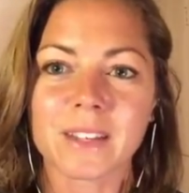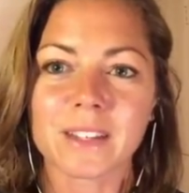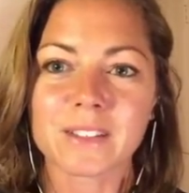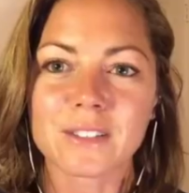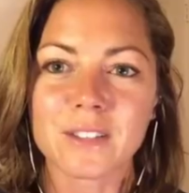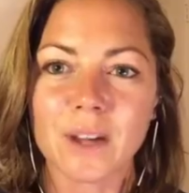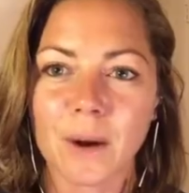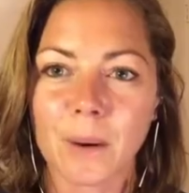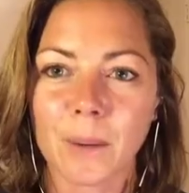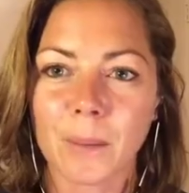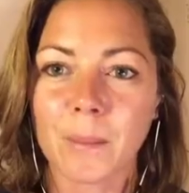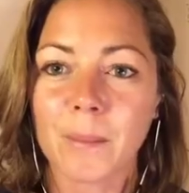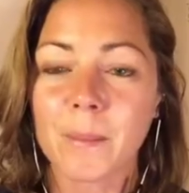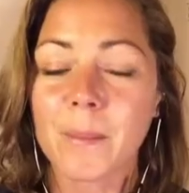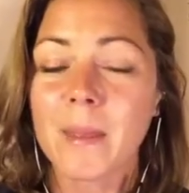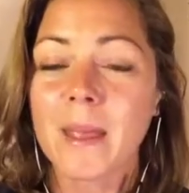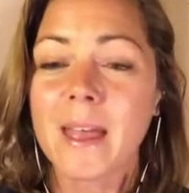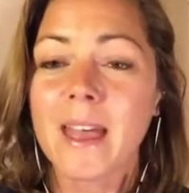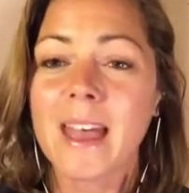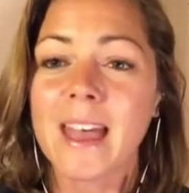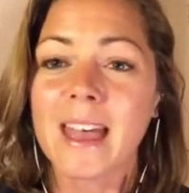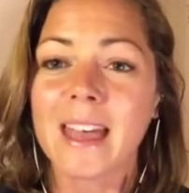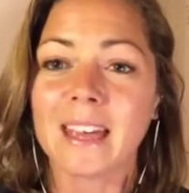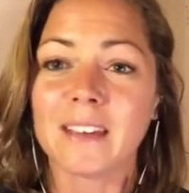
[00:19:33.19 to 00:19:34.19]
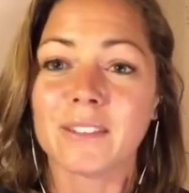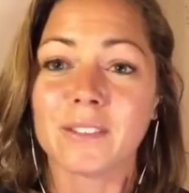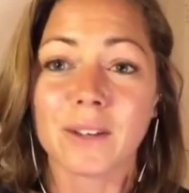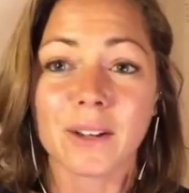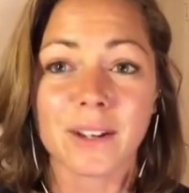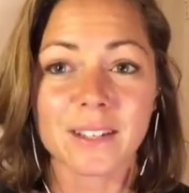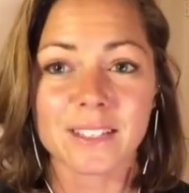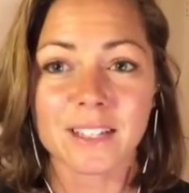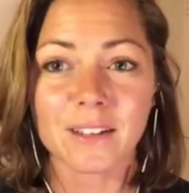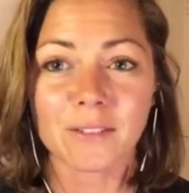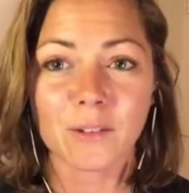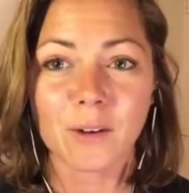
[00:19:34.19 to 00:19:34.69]
So if you
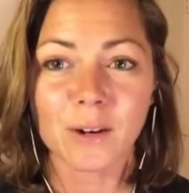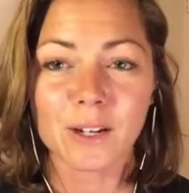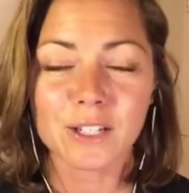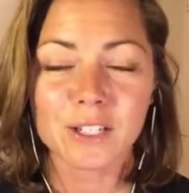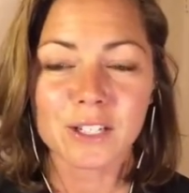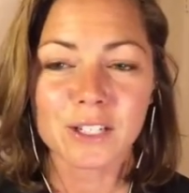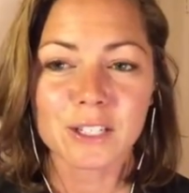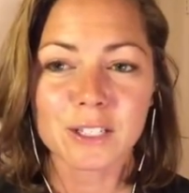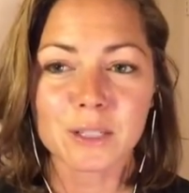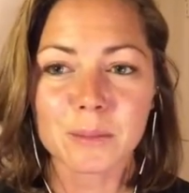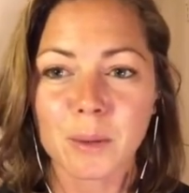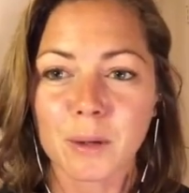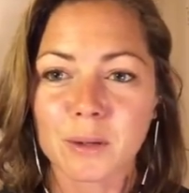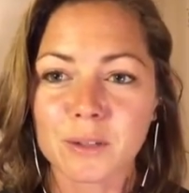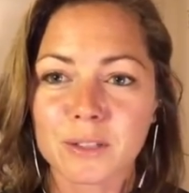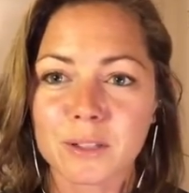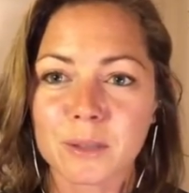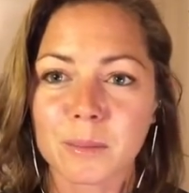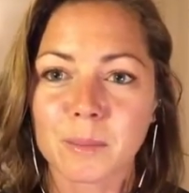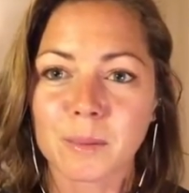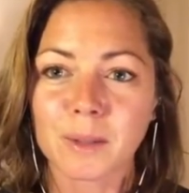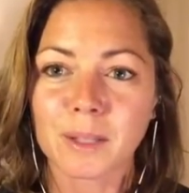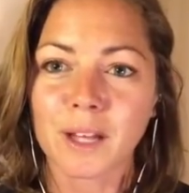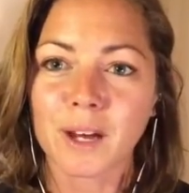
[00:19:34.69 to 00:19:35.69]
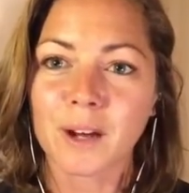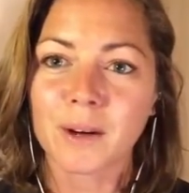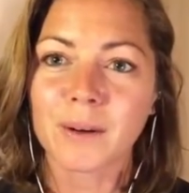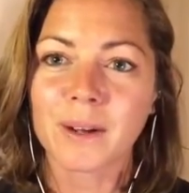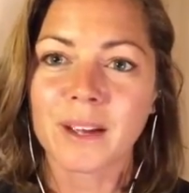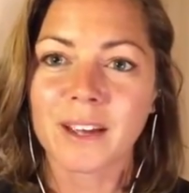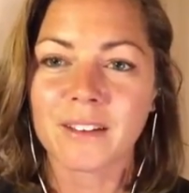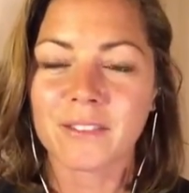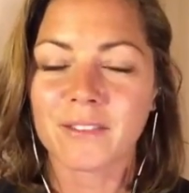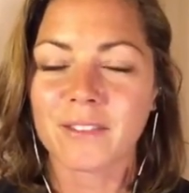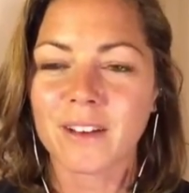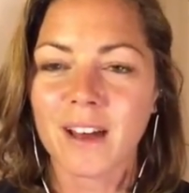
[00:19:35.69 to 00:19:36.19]
guys have questions, post them below.
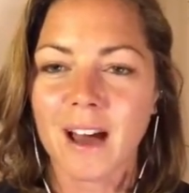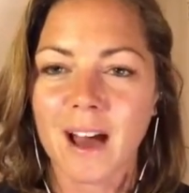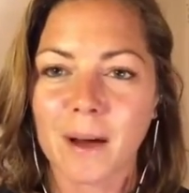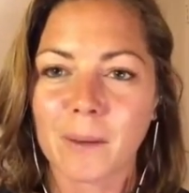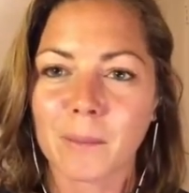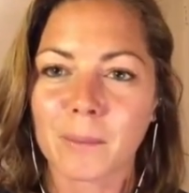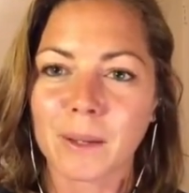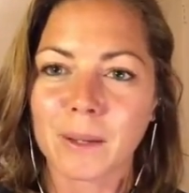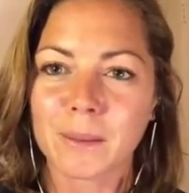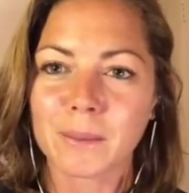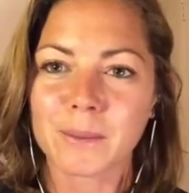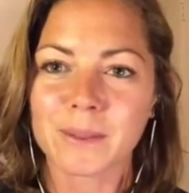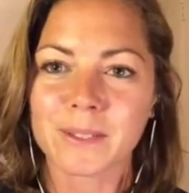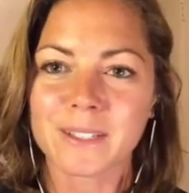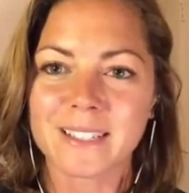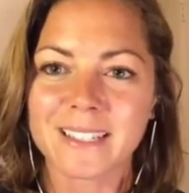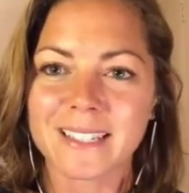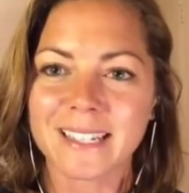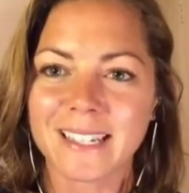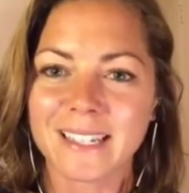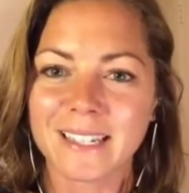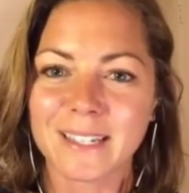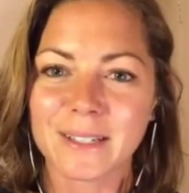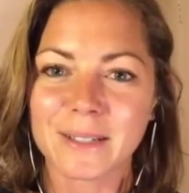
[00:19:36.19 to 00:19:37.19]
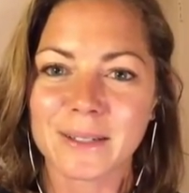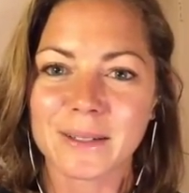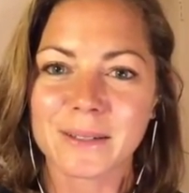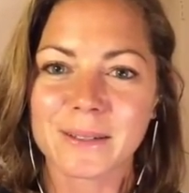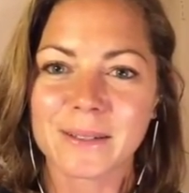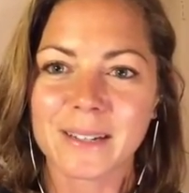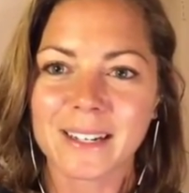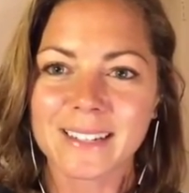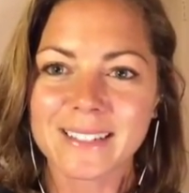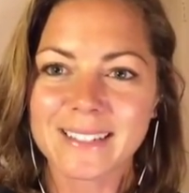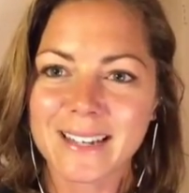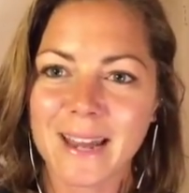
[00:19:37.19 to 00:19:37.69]
If not, we will see you
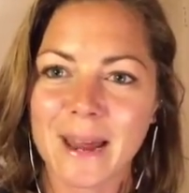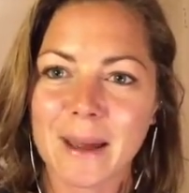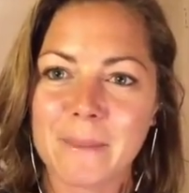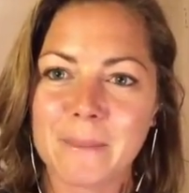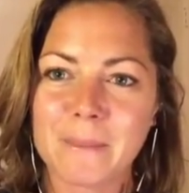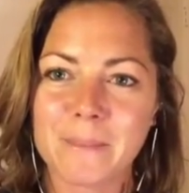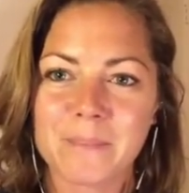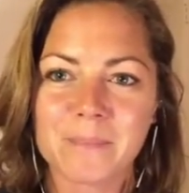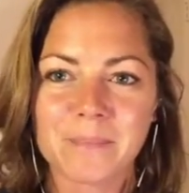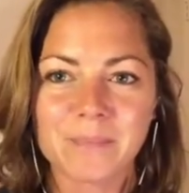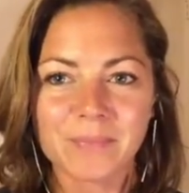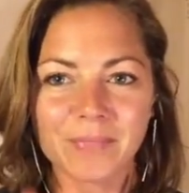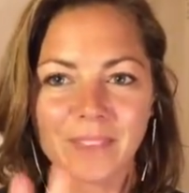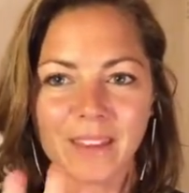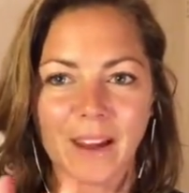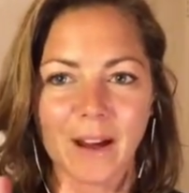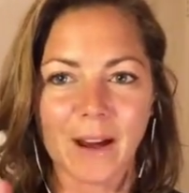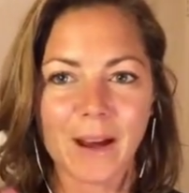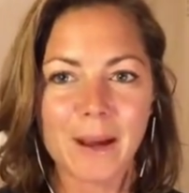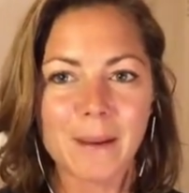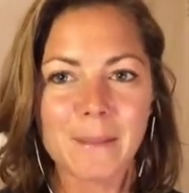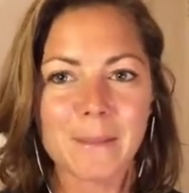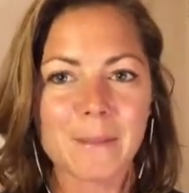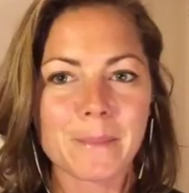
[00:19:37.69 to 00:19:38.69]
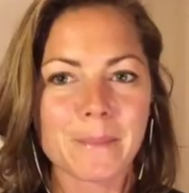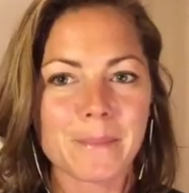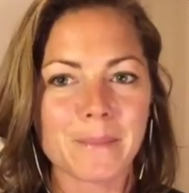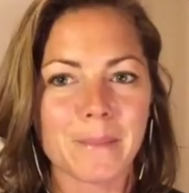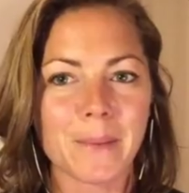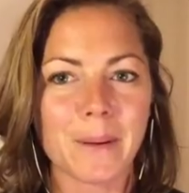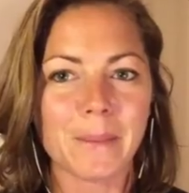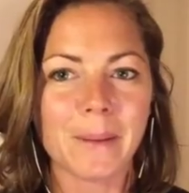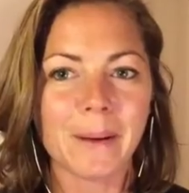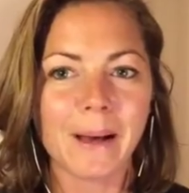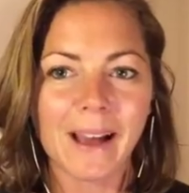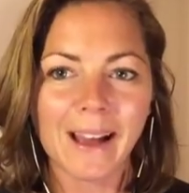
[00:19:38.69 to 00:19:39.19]
next time. All right,
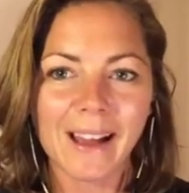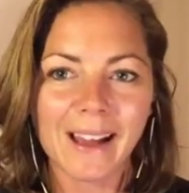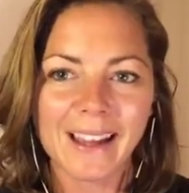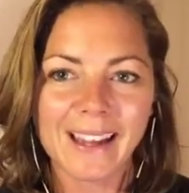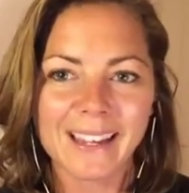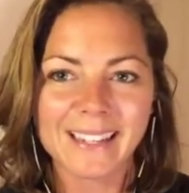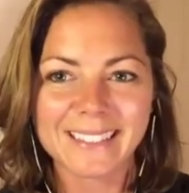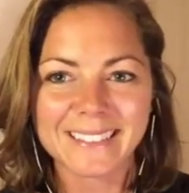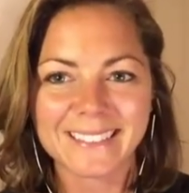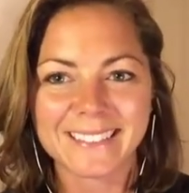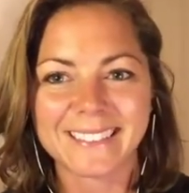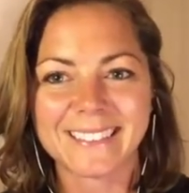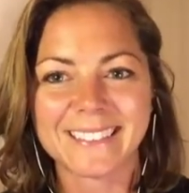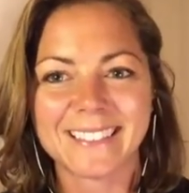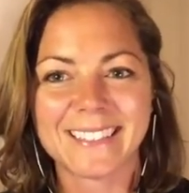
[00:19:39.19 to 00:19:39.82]
bye-bye.